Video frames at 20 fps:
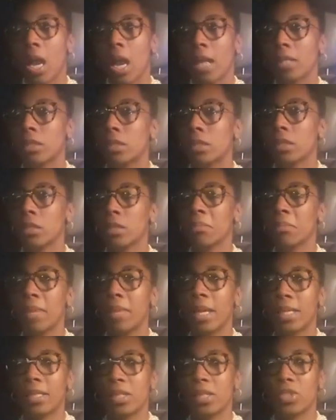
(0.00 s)
And so the
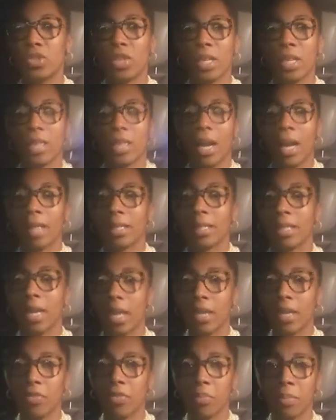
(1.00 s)
message that God
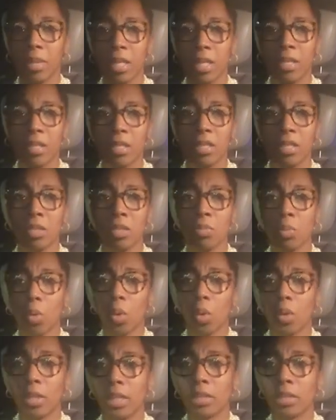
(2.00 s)
gave me this
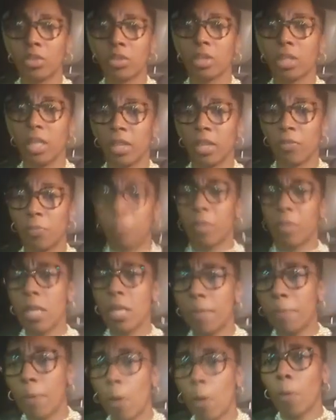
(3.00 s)
morning to give
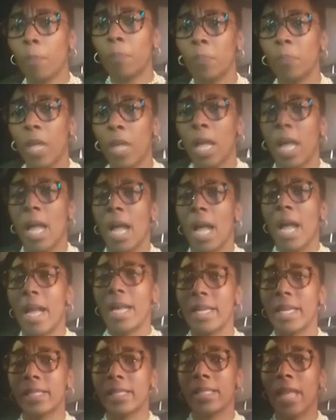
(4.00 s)
people
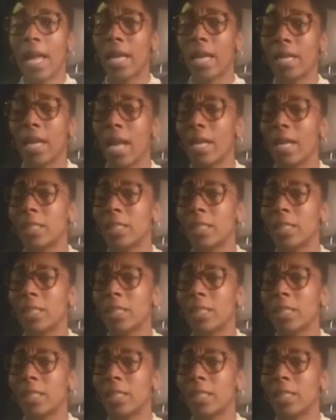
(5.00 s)
is, and